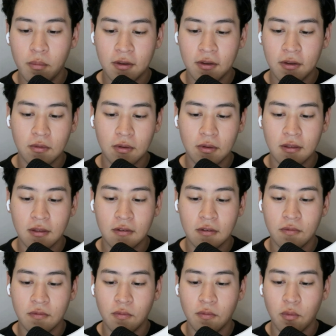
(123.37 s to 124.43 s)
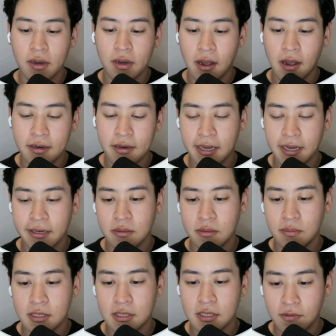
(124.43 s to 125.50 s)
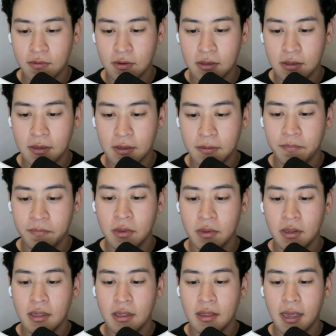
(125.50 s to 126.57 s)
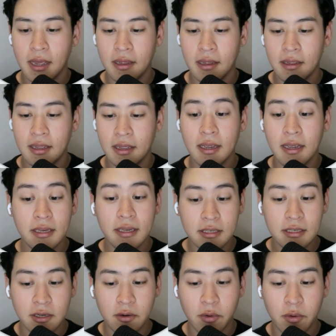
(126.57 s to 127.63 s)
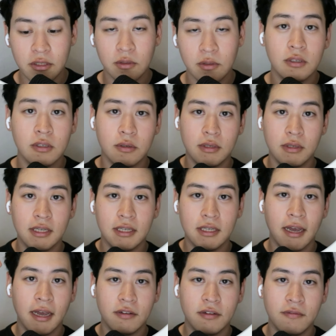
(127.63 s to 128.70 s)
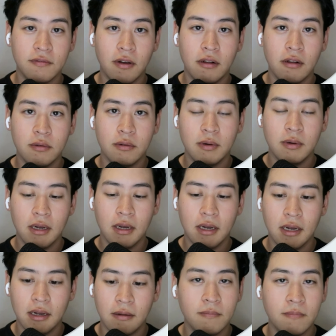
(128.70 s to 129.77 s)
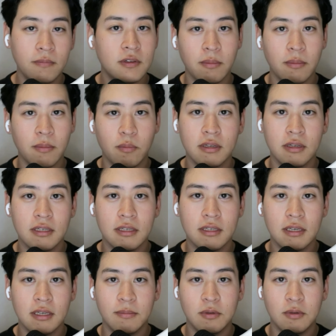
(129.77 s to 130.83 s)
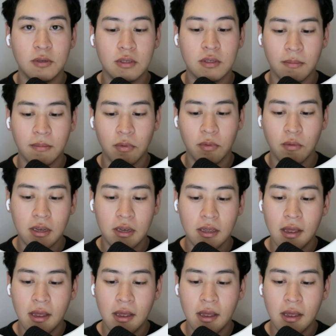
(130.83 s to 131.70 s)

make sure that this is for a contact specifically, that it is sequential, so it does have to follow step 1, step 2, step 3.